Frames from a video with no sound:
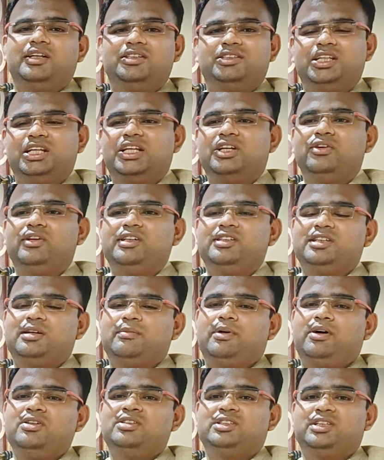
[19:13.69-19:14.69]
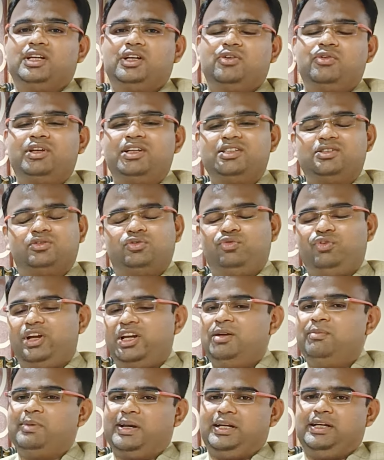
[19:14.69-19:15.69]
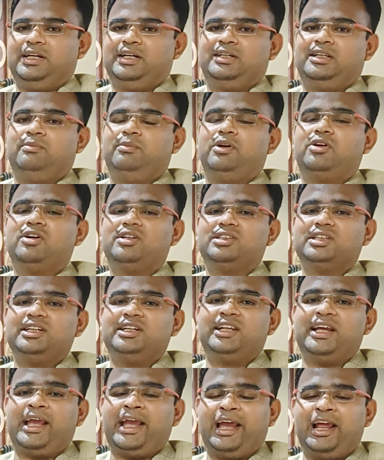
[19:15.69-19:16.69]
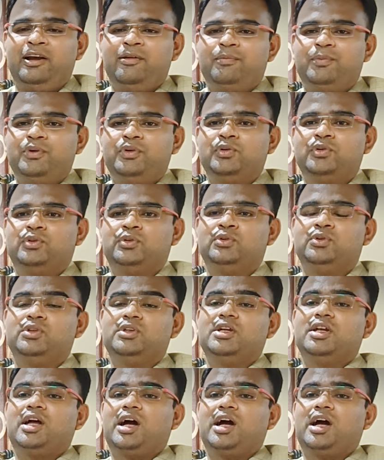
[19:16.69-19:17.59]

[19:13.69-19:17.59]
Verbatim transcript: S Q L is about S Q L is very mandatory because it helps you to